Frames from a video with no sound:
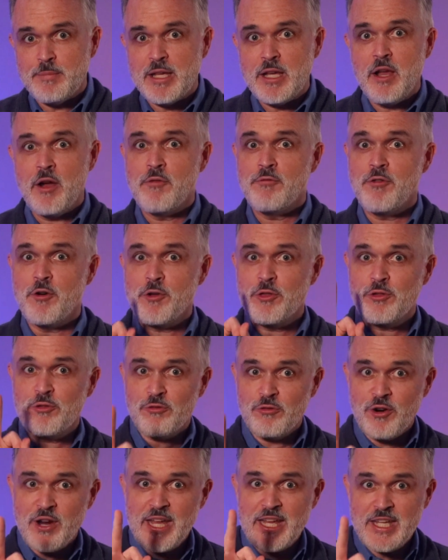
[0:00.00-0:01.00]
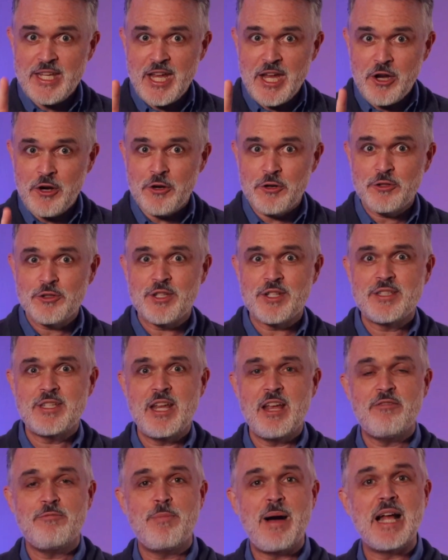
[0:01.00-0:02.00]
me for 3 years to
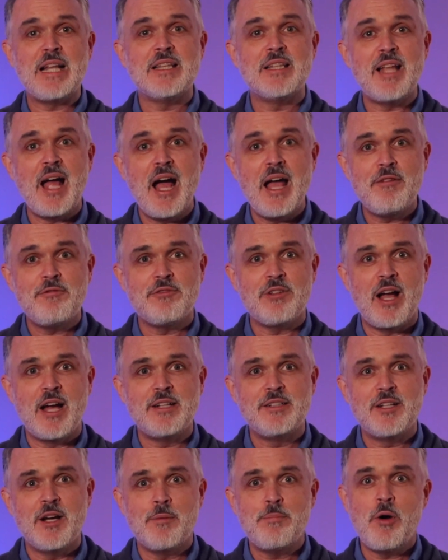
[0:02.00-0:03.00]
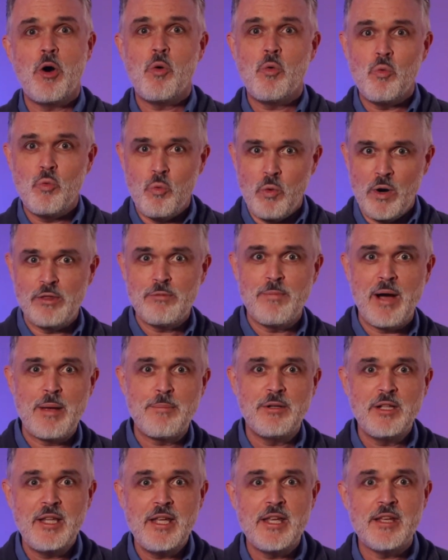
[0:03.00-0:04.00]
see if my life lined up with my
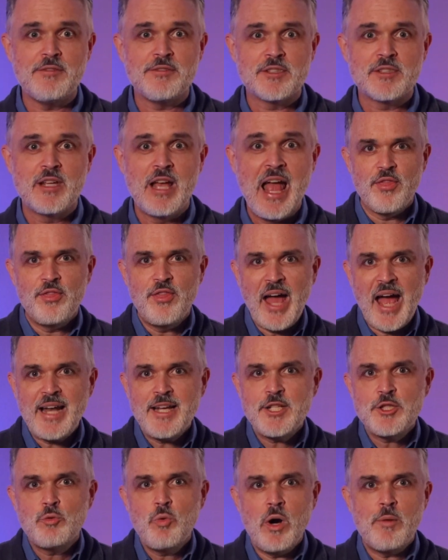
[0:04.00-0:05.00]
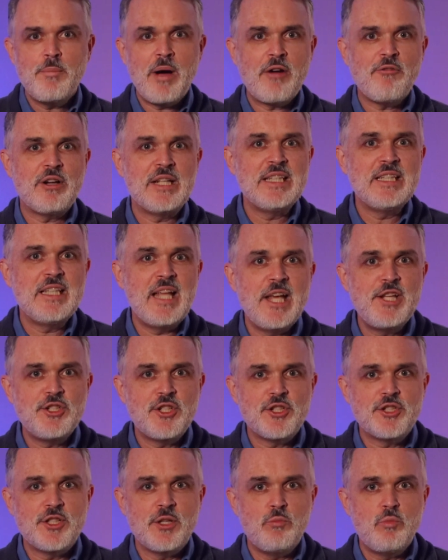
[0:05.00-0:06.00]
beliefs. That is what my
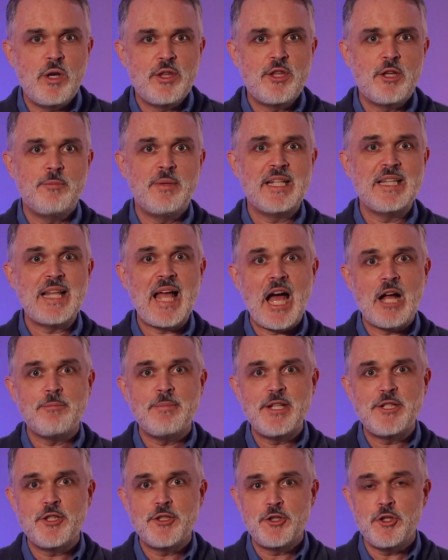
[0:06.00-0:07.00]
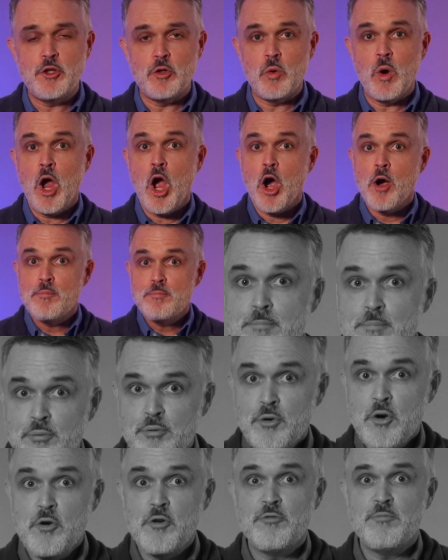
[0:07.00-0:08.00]
relationship with him allowed me to do.
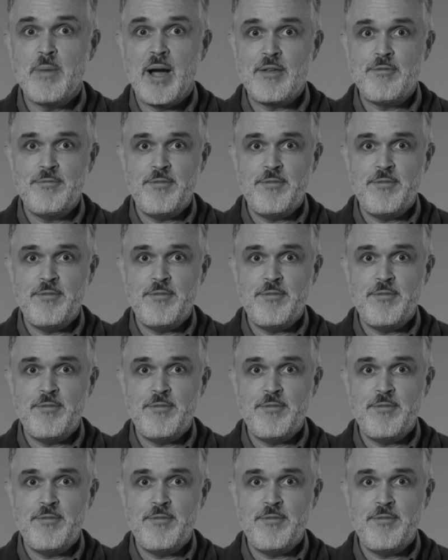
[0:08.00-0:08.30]
Prove my